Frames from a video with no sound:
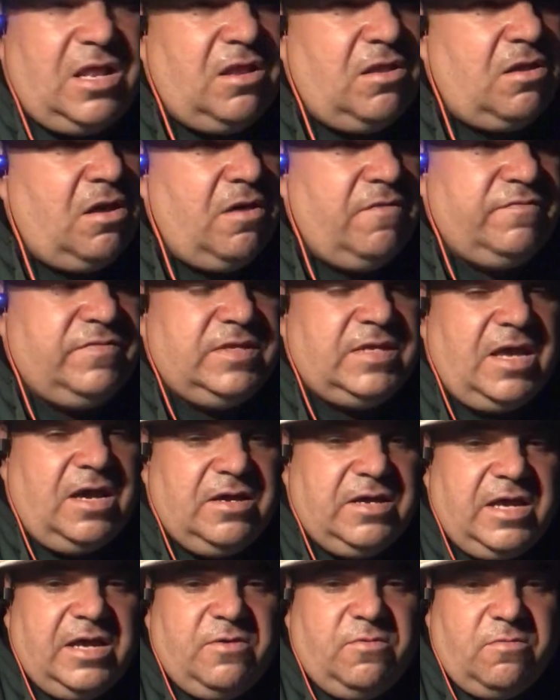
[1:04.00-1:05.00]
love
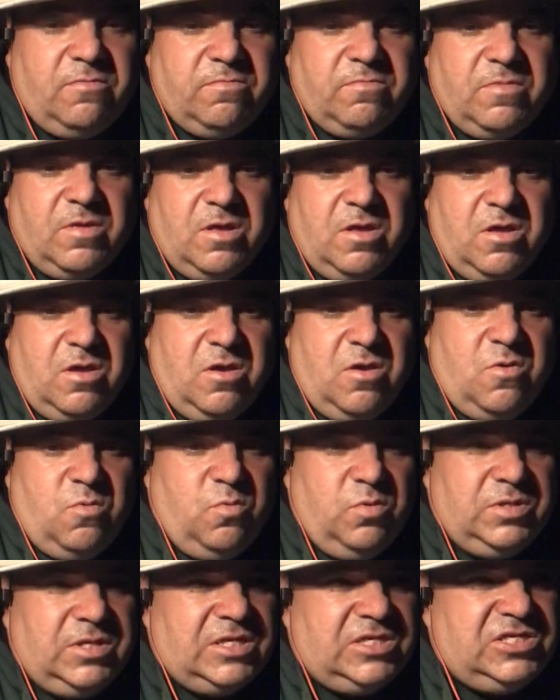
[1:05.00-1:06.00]
tailgating
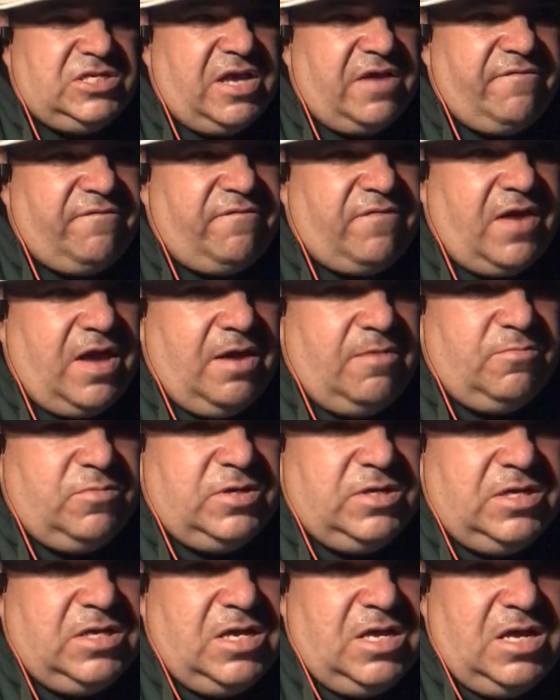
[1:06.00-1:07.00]
with the Jet
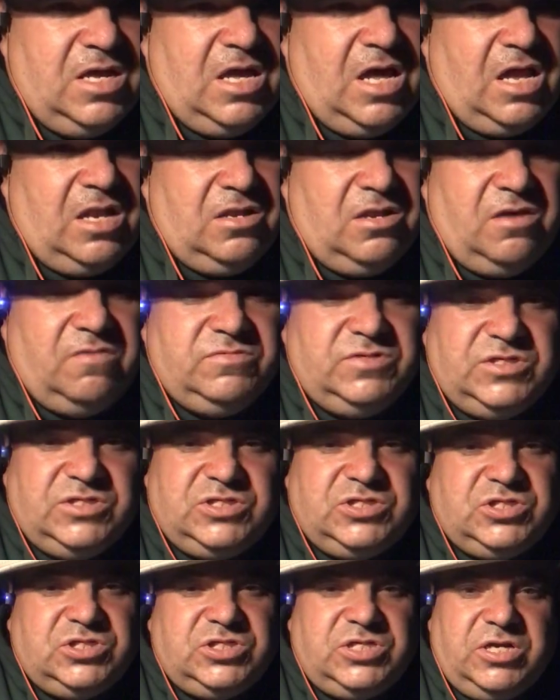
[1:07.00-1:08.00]
family. I love
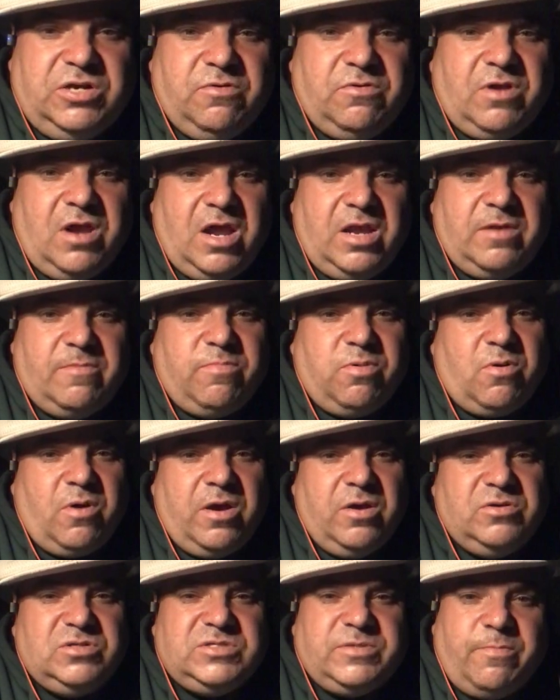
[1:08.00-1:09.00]
just cheering on the
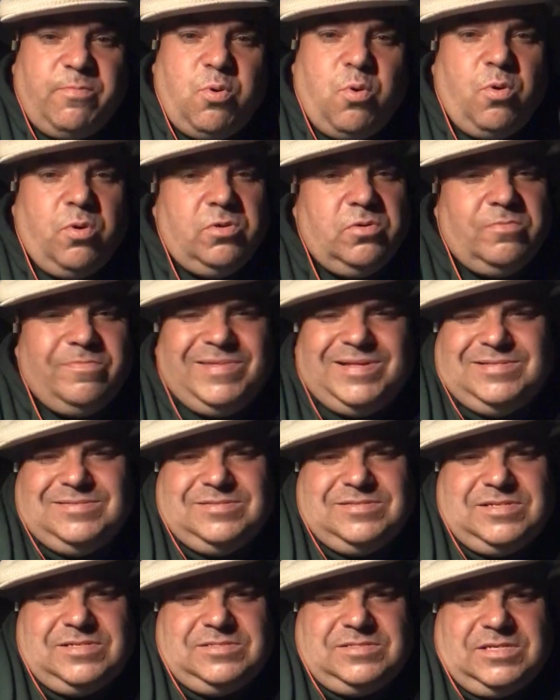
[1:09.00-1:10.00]
players, supporting them.
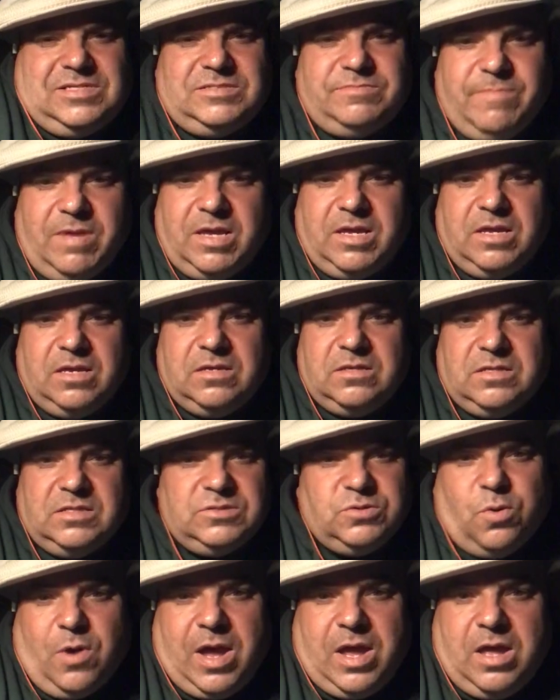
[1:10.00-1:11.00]
That's me. That's
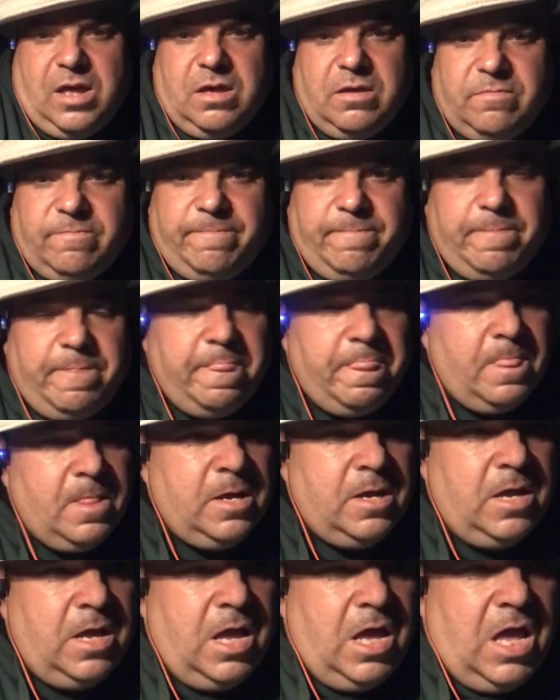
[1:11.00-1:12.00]
who I am.
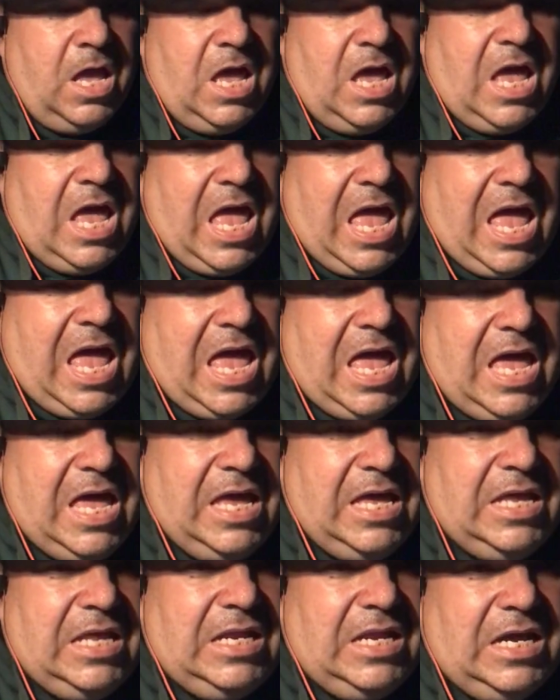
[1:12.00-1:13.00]

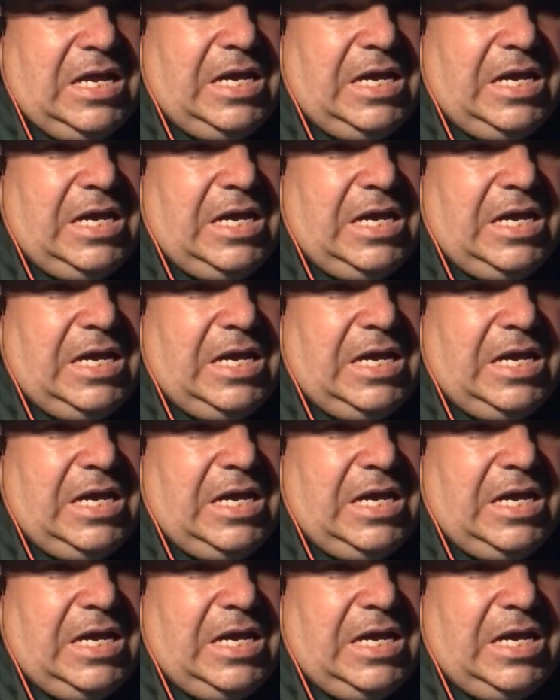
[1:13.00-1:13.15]
And